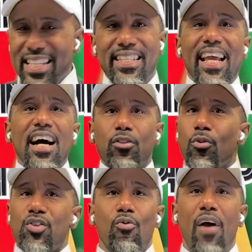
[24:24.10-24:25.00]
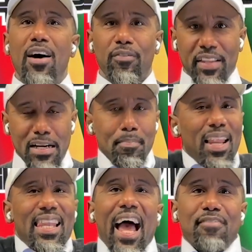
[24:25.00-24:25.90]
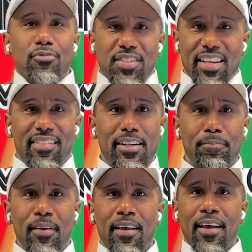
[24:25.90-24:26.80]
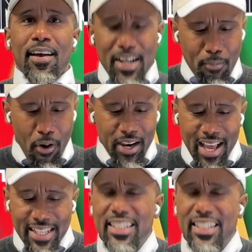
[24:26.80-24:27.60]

death was around them but life was in them Come on.